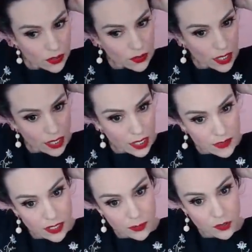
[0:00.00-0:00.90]
Okay, and
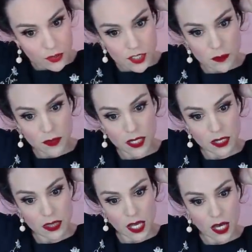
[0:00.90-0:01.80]
then I'm going to
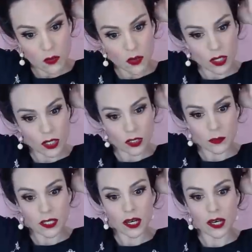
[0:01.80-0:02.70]
pin that one
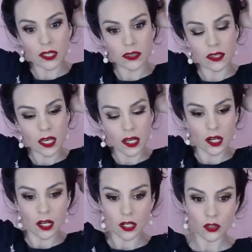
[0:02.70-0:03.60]
behind
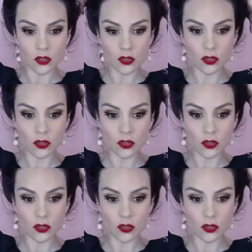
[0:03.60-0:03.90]
there.